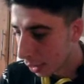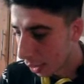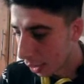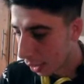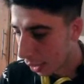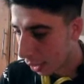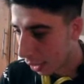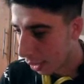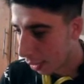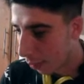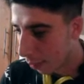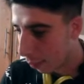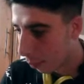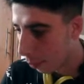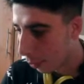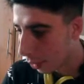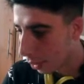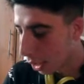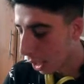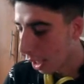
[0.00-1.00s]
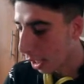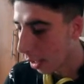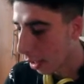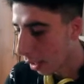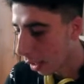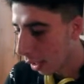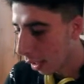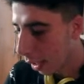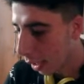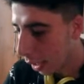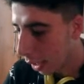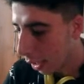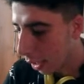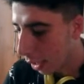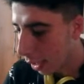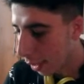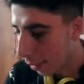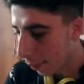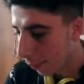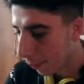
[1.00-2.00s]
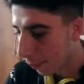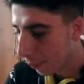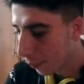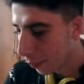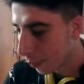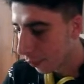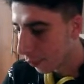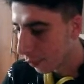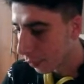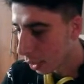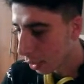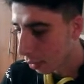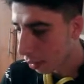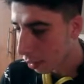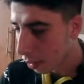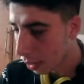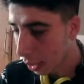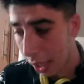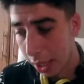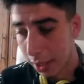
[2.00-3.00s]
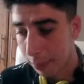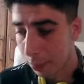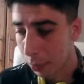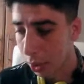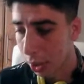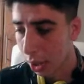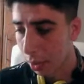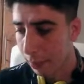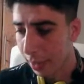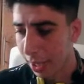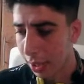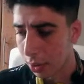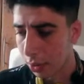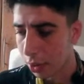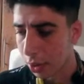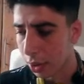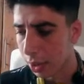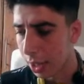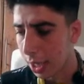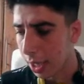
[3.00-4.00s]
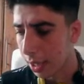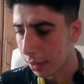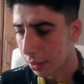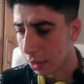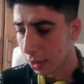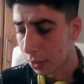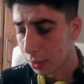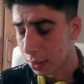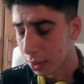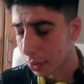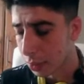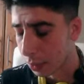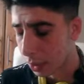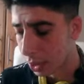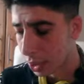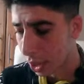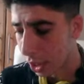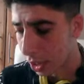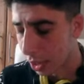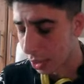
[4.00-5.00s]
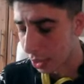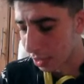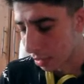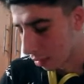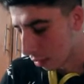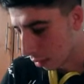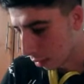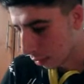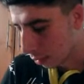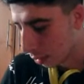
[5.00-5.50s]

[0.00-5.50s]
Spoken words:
But yeah. Money in the Bank. Other than that, the Usos won the titles.